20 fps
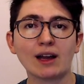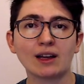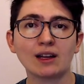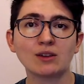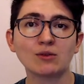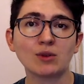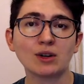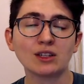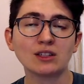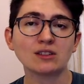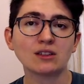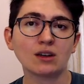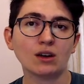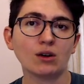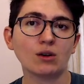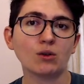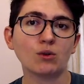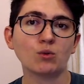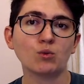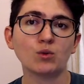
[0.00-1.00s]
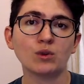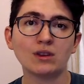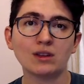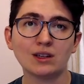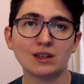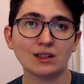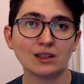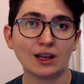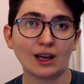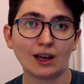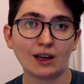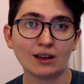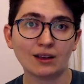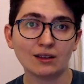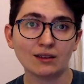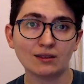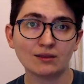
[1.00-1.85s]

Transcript: end ready to go within a day.